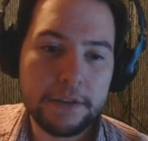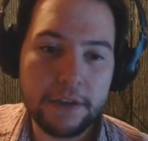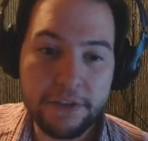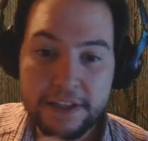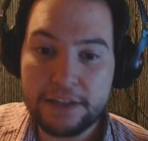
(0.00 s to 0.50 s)

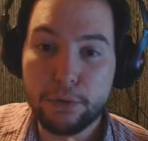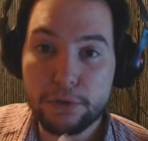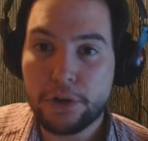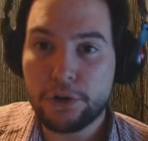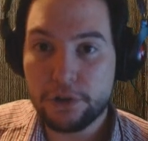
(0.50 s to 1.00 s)
So this is
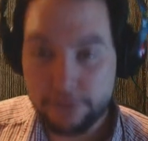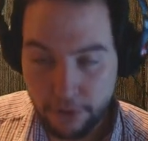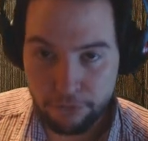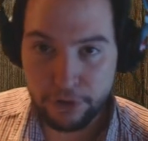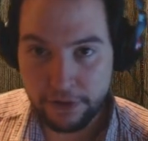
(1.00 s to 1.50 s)
also good
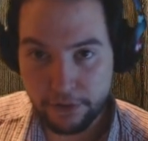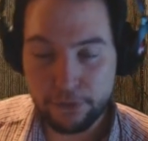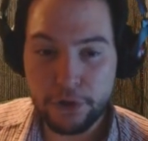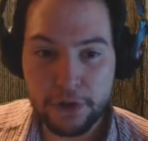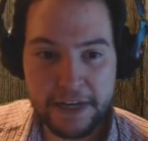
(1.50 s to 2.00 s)
for running
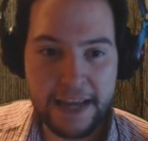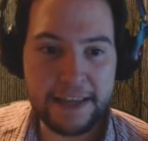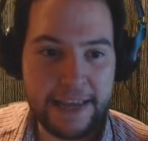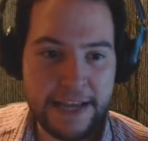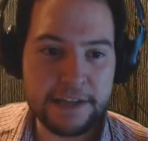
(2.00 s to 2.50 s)
through your deck
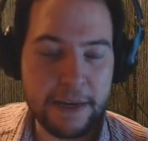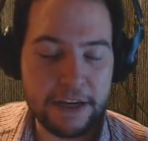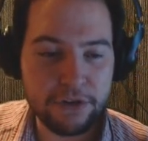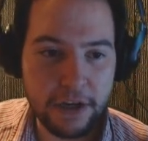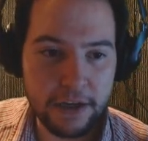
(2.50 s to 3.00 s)
and getting some
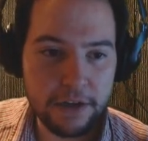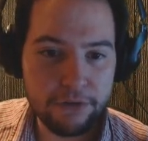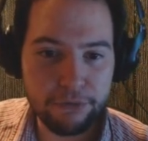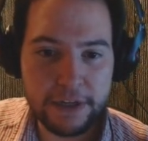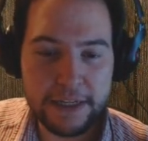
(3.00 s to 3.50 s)
extra
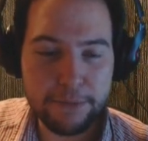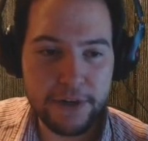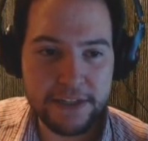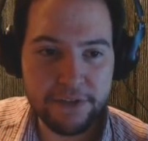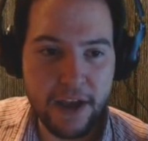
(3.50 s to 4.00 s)
really
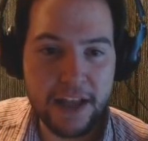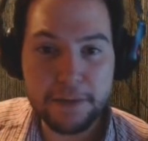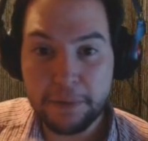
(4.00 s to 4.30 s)
impressive cards.